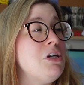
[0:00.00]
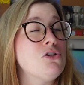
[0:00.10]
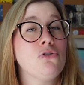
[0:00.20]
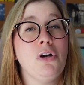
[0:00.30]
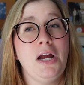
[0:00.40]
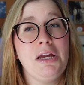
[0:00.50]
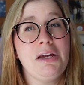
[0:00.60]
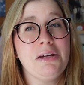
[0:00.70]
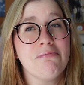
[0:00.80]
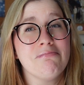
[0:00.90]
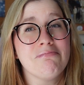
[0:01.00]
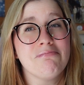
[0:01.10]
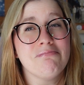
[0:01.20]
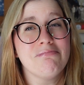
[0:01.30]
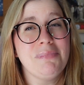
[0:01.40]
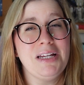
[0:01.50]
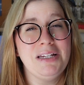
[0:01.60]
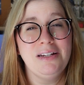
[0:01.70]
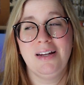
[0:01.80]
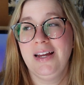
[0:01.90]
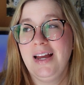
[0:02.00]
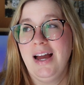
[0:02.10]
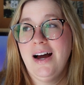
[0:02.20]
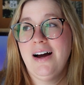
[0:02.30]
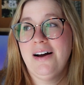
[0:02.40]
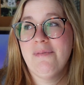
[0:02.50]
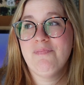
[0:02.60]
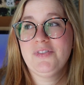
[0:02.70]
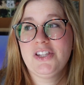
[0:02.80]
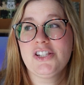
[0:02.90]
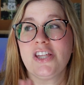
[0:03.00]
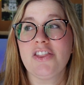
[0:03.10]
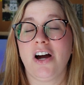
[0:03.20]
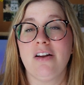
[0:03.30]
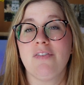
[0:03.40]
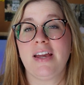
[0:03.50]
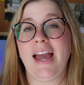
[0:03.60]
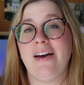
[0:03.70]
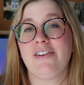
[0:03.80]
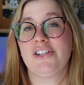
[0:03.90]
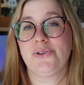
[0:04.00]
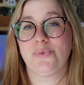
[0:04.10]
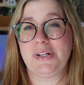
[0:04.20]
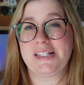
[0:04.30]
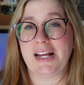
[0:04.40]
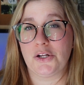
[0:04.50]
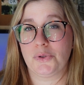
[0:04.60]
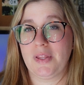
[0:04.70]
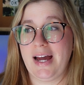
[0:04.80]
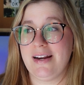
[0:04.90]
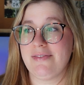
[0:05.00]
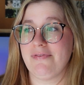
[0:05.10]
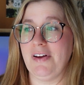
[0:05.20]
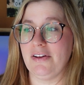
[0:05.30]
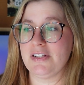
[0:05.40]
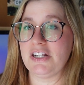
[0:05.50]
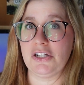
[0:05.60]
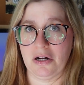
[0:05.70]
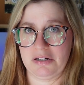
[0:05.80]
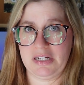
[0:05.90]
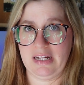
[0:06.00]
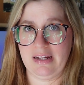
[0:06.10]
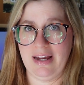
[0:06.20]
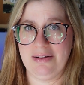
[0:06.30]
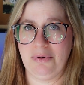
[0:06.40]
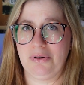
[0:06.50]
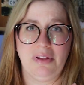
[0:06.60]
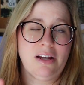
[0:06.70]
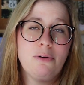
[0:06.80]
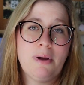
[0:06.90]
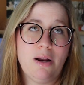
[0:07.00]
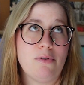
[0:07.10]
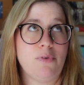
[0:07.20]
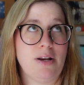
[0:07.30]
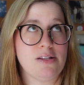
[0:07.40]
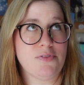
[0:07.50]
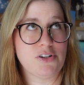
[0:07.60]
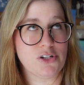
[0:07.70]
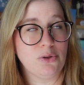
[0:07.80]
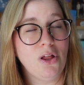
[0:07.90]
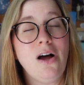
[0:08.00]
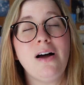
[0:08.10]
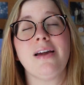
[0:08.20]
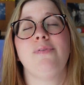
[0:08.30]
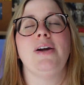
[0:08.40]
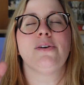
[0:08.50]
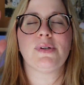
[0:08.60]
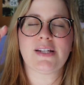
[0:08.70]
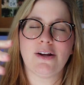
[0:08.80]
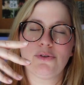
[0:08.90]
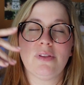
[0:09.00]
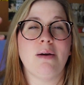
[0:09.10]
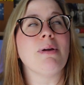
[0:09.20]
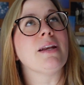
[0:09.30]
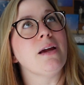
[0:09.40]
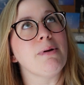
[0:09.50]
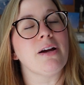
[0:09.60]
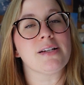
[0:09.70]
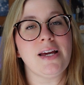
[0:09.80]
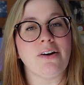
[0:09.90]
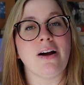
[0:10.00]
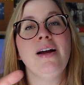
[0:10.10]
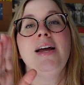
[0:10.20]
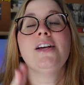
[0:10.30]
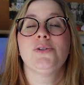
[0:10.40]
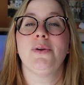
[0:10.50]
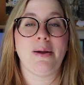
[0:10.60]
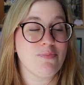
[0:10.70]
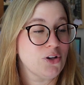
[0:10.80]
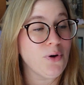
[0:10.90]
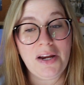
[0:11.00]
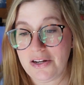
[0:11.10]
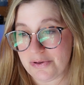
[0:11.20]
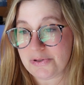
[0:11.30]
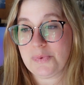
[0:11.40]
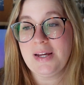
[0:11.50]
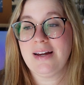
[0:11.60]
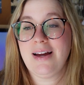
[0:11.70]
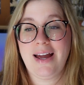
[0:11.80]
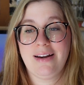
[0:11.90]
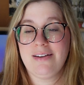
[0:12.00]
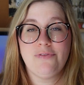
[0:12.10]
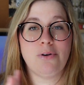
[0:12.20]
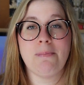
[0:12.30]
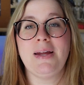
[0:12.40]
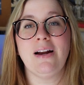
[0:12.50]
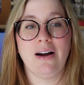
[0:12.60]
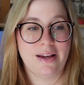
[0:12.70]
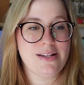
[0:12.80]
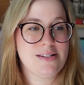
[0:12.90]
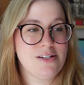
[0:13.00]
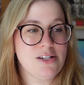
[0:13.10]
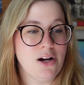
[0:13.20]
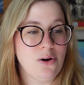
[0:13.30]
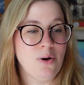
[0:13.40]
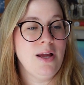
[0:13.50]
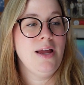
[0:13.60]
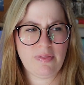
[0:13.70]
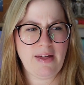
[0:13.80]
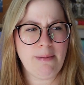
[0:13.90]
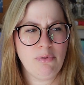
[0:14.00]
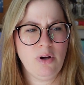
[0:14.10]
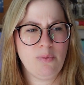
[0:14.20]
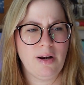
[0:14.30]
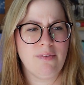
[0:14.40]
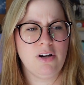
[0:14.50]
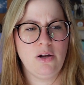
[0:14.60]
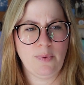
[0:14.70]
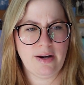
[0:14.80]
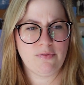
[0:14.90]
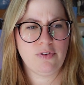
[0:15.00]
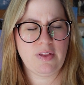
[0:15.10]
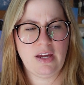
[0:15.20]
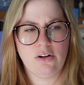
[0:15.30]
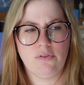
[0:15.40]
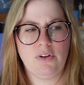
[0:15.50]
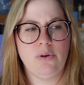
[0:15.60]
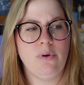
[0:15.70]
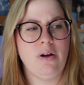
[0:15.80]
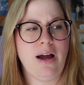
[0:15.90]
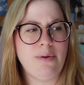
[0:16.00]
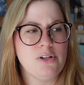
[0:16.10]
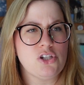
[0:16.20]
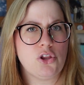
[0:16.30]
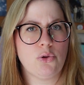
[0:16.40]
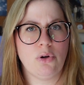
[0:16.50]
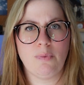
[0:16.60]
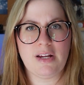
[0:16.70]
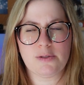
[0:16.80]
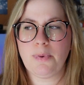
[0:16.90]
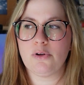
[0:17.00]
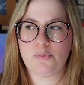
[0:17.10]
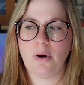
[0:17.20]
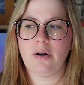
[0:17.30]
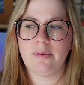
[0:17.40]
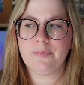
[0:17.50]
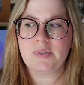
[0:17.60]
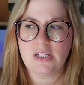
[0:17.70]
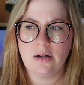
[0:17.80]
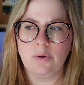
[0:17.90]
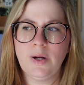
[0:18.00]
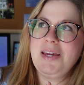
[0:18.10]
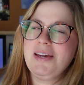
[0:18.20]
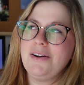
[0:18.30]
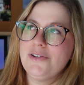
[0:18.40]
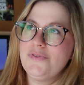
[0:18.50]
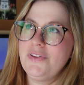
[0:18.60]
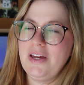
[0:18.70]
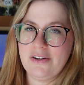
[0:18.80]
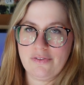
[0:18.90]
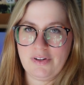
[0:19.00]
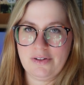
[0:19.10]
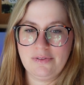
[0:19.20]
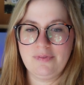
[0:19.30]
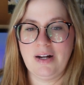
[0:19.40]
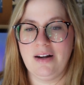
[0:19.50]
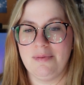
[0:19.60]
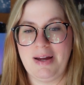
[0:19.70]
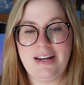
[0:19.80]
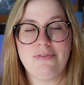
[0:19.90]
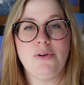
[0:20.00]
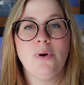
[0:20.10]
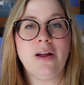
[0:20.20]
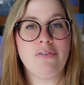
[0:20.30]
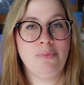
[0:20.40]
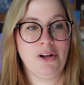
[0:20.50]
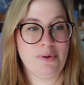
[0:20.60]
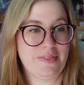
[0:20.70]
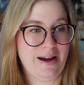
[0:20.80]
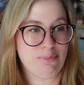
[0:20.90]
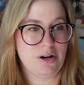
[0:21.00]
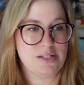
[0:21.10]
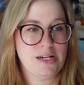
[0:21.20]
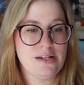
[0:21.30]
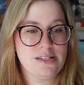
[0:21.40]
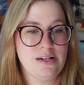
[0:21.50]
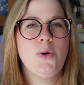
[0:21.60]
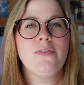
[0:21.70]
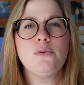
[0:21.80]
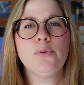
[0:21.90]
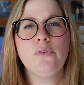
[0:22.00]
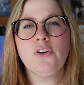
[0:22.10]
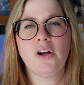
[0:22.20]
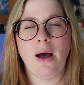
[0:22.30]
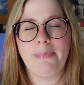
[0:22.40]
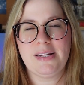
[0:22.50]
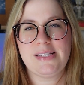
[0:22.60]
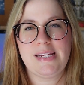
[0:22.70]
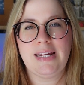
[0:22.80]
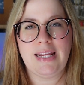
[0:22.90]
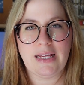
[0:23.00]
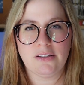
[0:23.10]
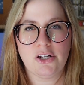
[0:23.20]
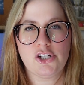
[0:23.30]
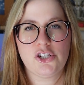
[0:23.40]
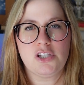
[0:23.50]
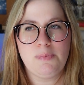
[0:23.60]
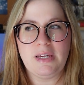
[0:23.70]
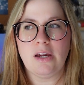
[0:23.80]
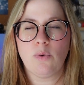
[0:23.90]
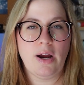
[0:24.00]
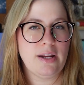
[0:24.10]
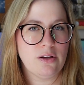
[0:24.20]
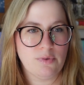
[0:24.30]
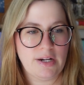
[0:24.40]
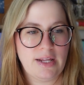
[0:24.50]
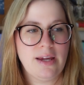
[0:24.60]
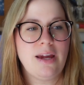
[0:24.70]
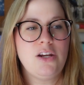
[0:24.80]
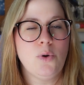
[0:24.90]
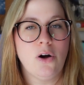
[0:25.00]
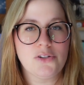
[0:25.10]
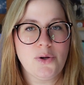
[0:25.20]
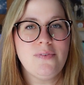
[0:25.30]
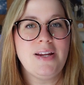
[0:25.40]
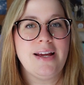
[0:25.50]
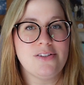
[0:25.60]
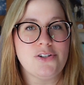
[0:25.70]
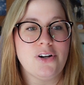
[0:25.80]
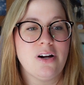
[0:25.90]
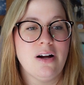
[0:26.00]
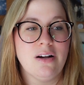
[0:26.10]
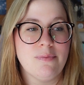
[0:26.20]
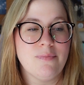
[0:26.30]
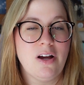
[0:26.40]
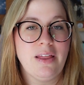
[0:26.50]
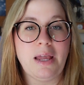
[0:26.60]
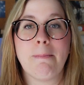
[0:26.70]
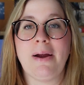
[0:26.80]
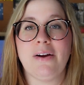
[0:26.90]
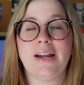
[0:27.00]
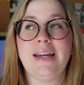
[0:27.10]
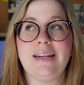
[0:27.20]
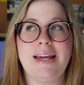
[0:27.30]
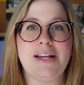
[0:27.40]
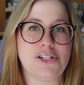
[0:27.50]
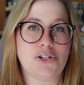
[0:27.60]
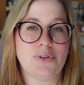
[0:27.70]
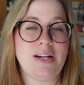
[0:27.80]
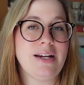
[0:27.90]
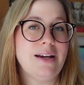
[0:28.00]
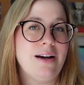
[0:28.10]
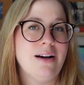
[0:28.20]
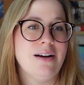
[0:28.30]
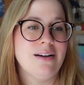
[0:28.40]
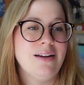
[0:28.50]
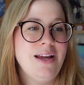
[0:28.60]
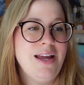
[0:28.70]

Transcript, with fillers: he's crying. Ah. Um, just the thought of like having to reschedule that felt daunting, and we were like, "Oh my god, we've waited for so long. If we had to reschedule it, that'd be a nightmare, etc." So anyway, great news. We had it for mid-August. So at that point, whenever he went for the interview, I was three weeks postpartum. So he goes for the interview, um, and if you are not familiar with that process, you have to prove your competency in English, speaking, writing, and reading, and you also have to answer um, like American history. Uh,